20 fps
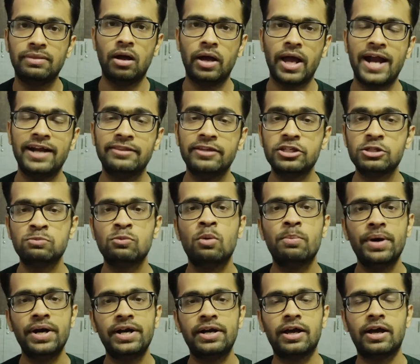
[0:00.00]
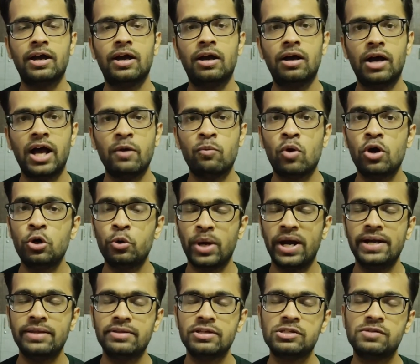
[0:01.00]
At this moment, I want to
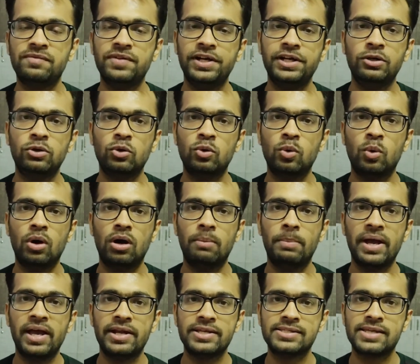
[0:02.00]
end this video by